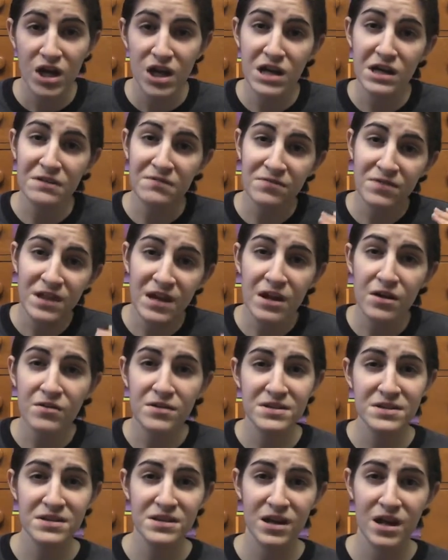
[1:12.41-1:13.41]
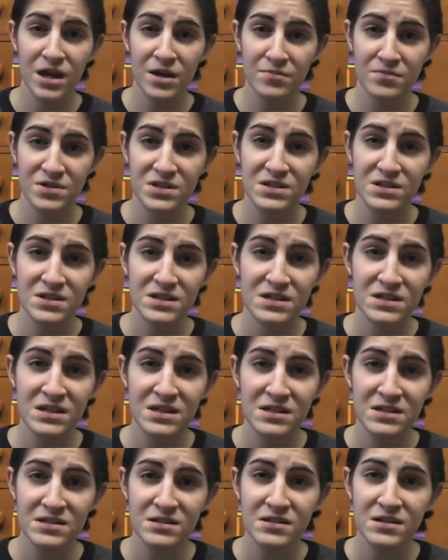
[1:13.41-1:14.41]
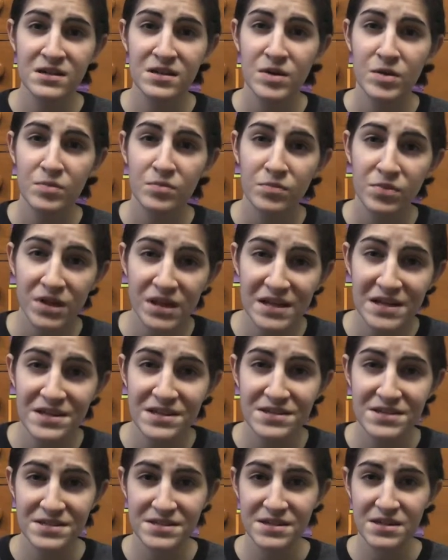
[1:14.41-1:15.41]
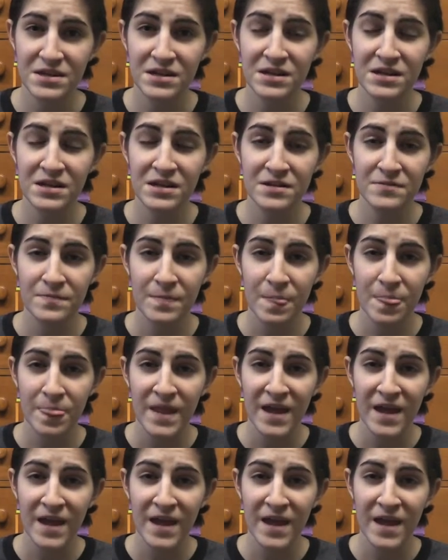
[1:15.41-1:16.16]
if there is an empty seat, please sit in it.